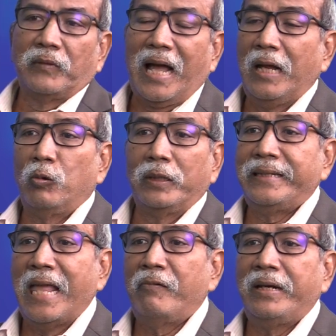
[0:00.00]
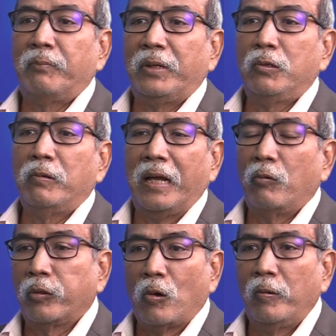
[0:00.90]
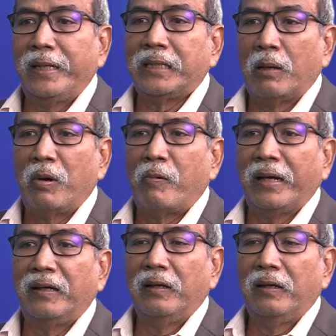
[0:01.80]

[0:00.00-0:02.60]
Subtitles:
I was never number 2. I was always number 1.